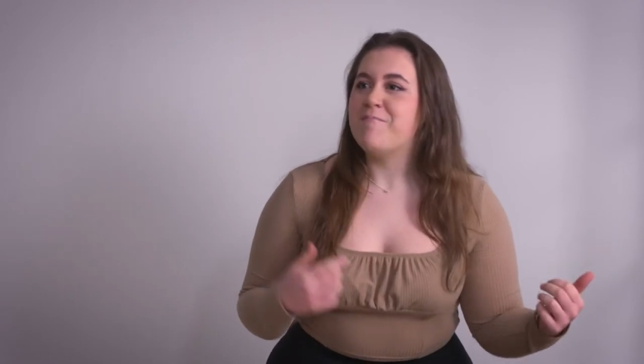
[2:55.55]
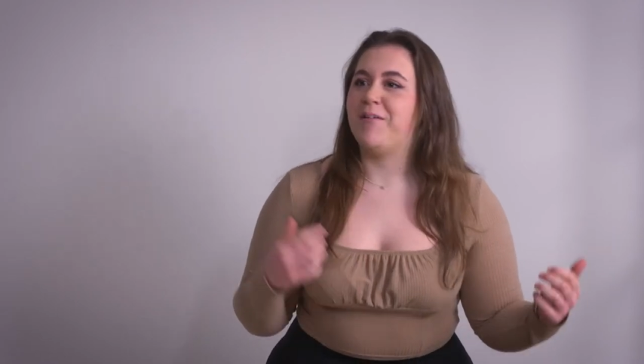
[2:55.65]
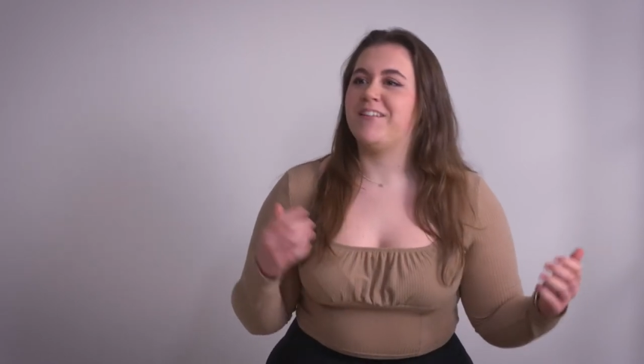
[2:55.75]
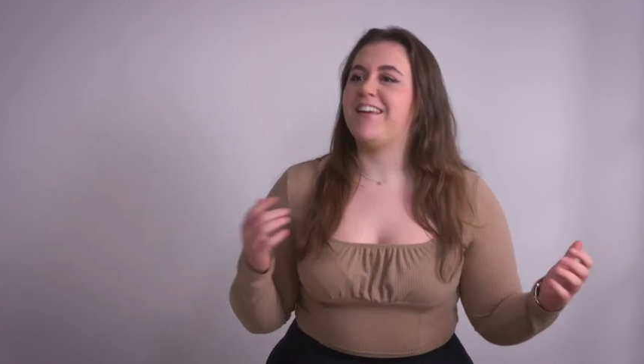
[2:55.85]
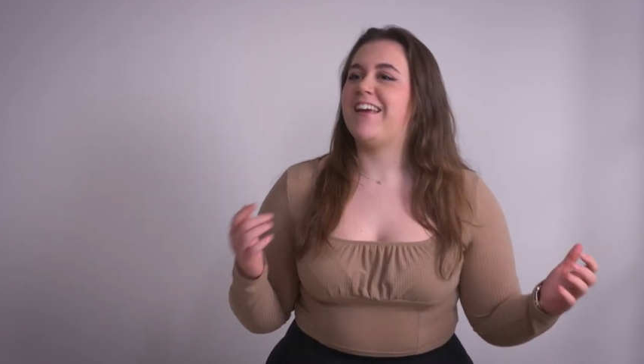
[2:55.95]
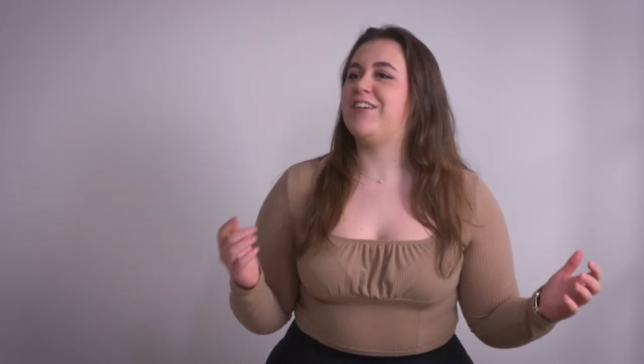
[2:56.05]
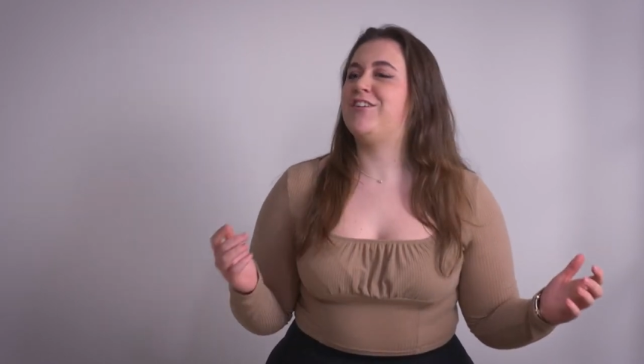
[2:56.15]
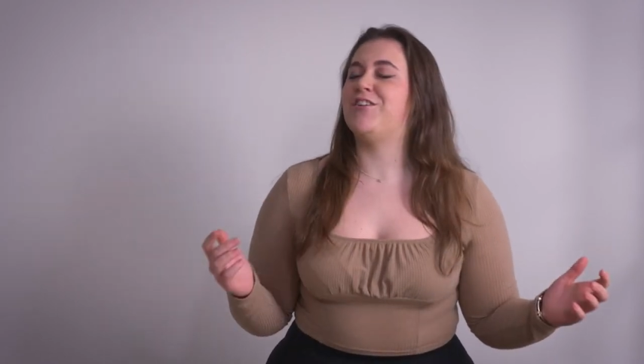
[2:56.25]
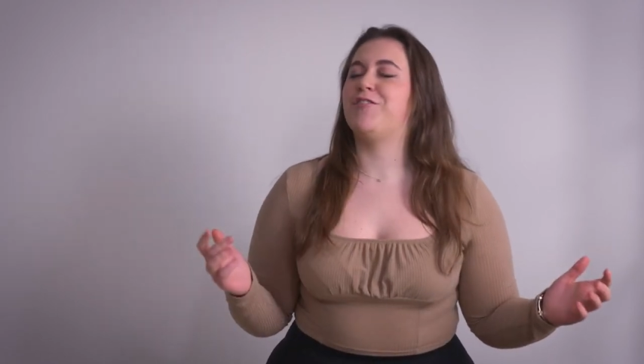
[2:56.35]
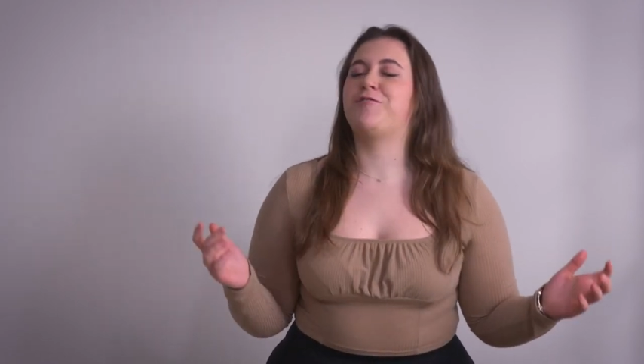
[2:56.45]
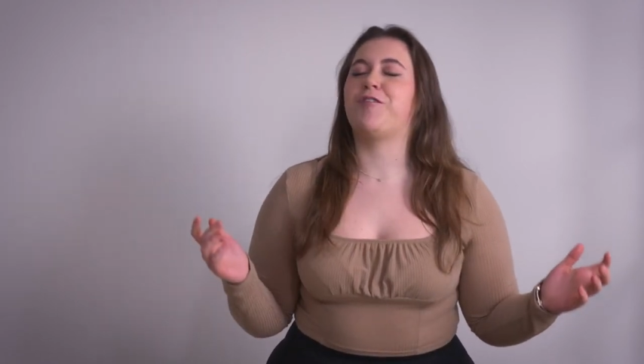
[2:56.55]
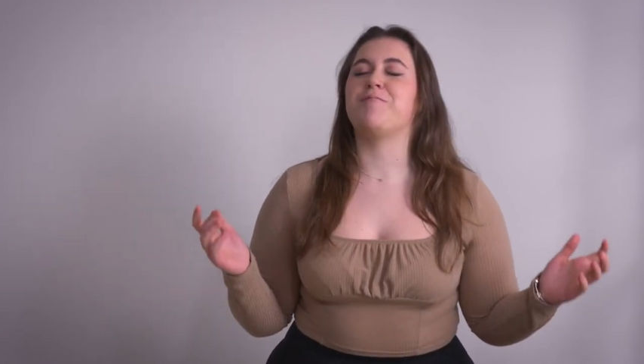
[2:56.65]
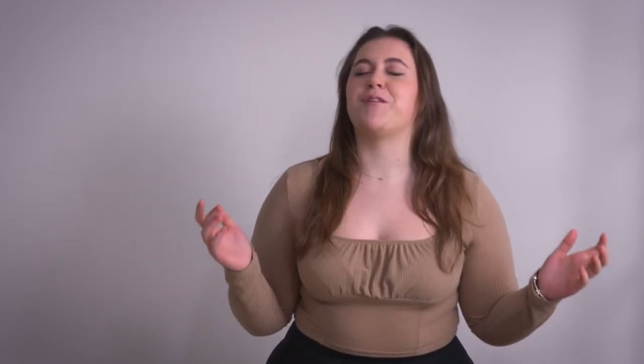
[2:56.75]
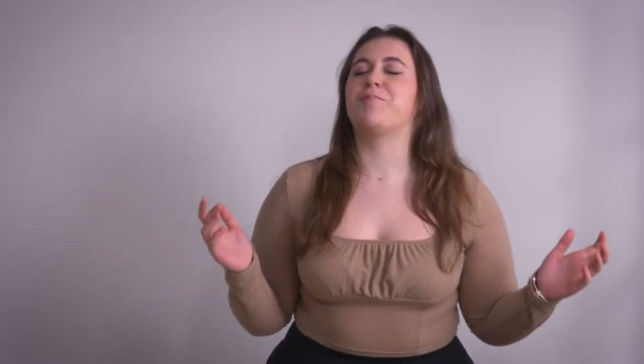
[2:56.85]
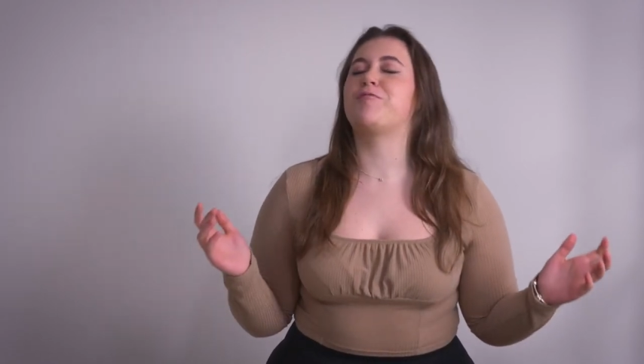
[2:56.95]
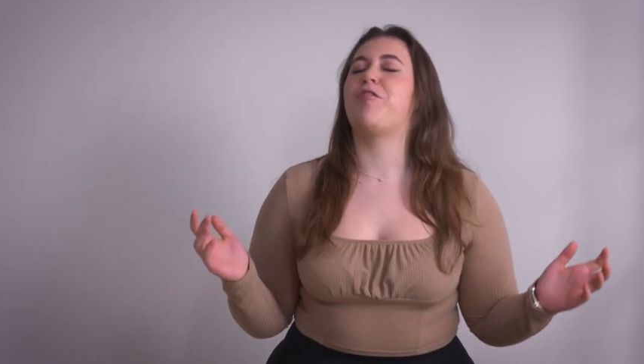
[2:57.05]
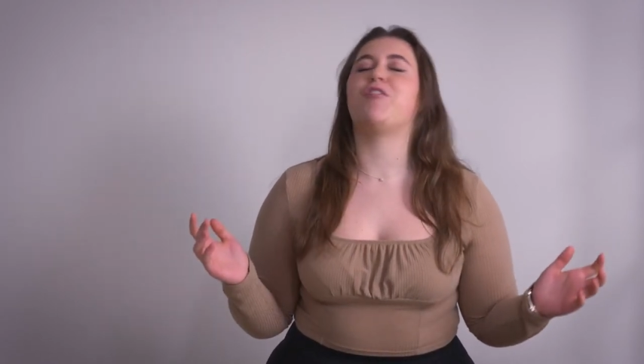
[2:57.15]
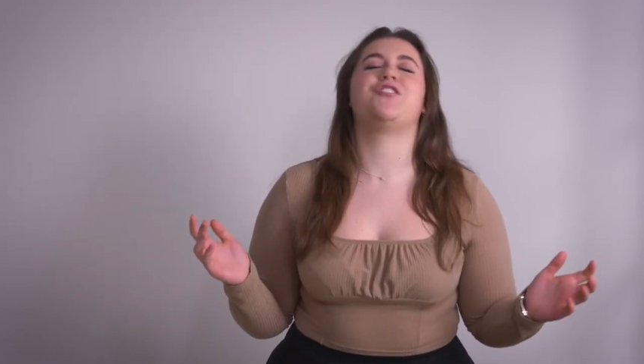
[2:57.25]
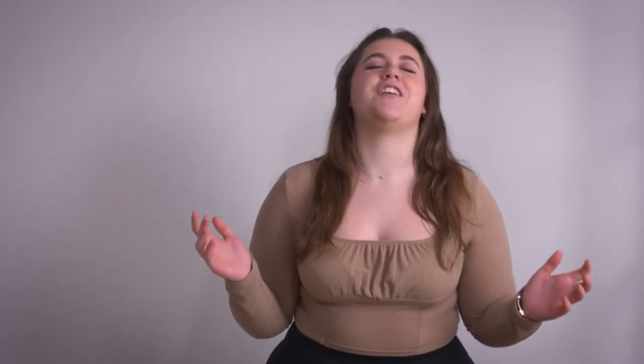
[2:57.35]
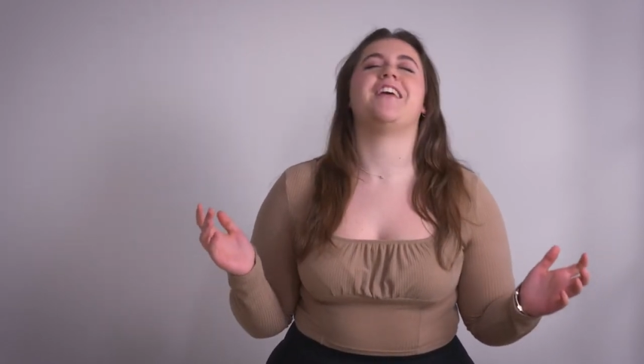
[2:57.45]
but issued from the
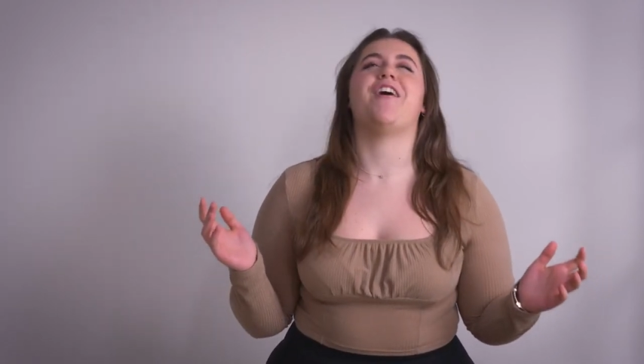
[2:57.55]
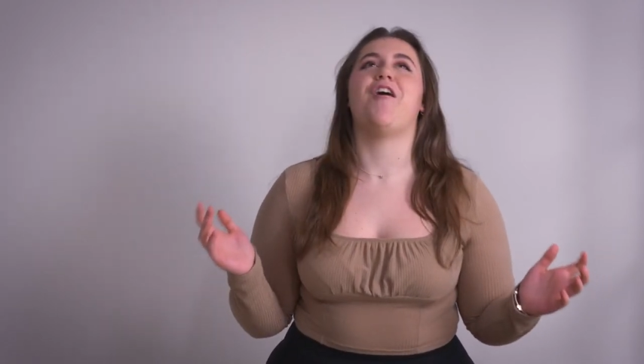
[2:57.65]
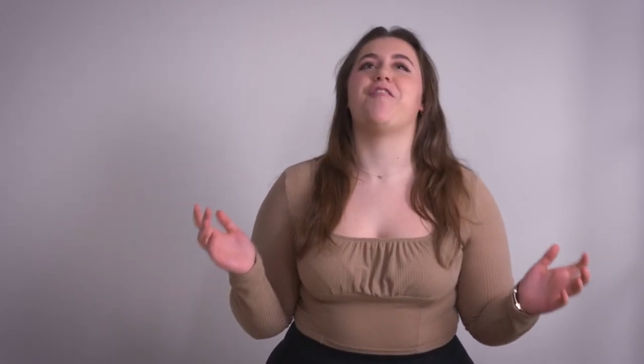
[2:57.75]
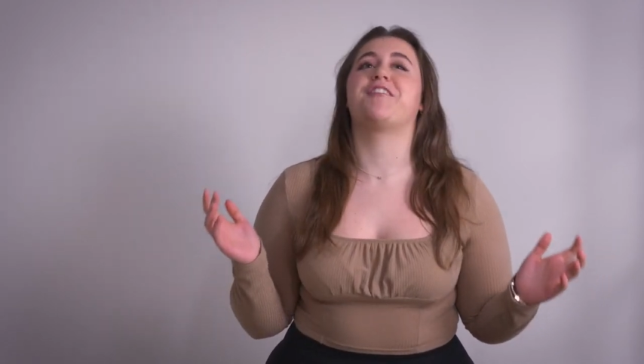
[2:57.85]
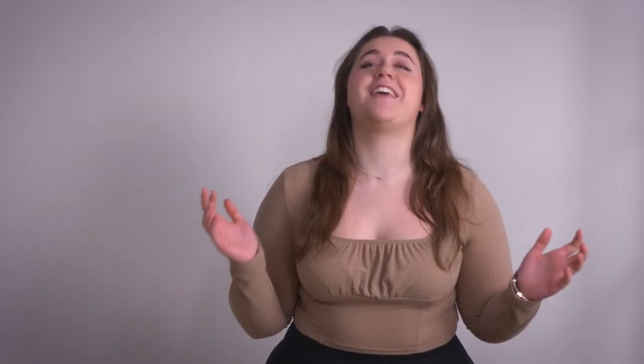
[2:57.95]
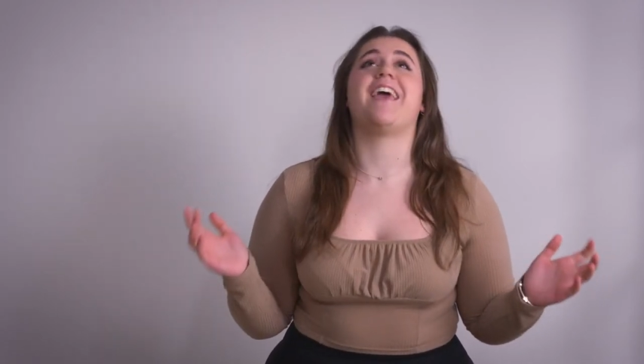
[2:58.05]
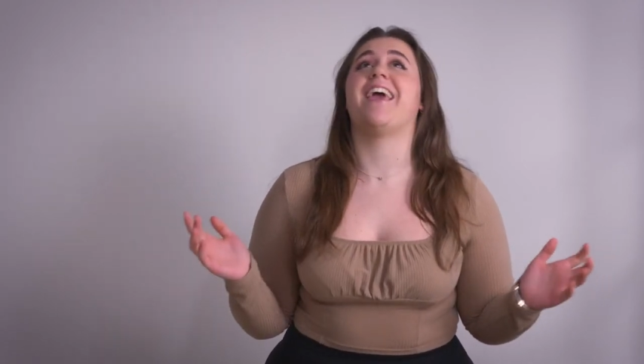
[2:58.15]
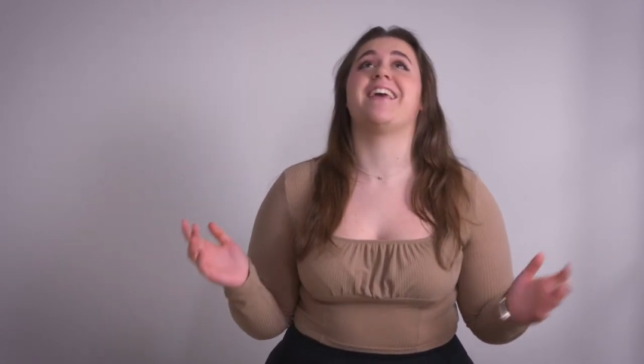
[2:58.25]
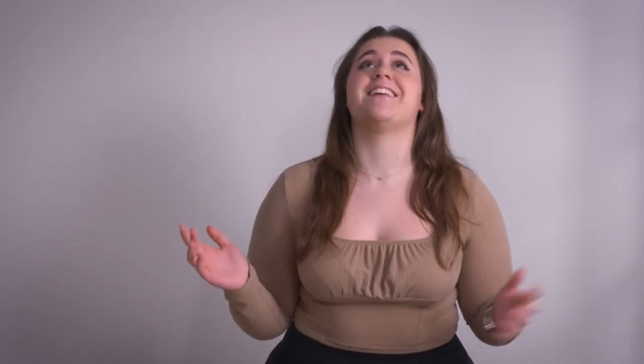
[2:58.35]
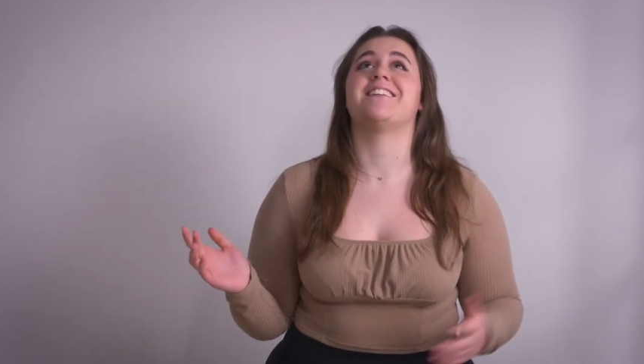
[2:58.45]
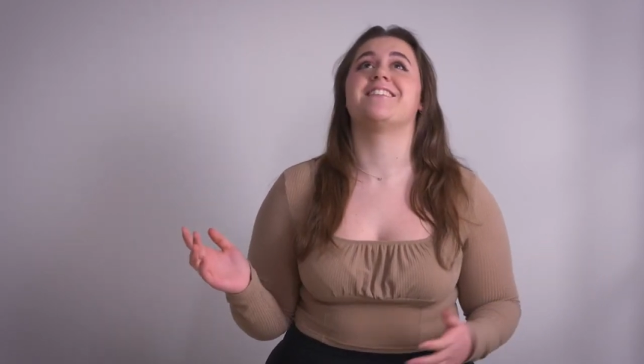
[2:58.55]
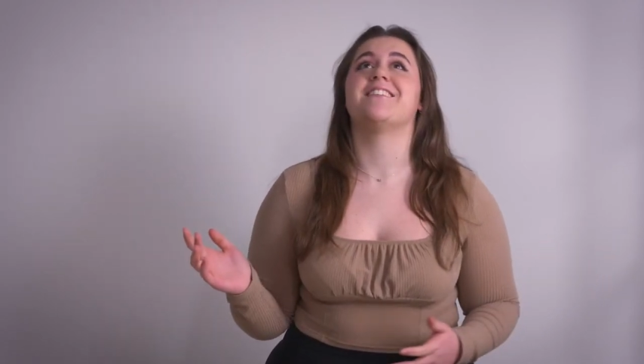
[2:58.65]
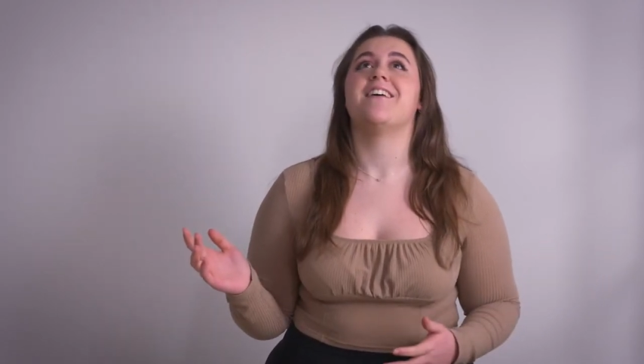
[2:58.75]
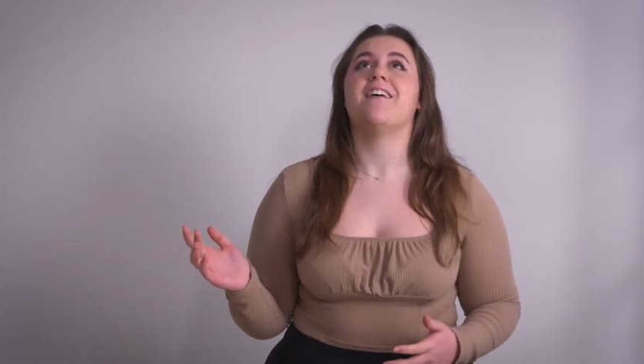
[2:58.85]
progeny of kings,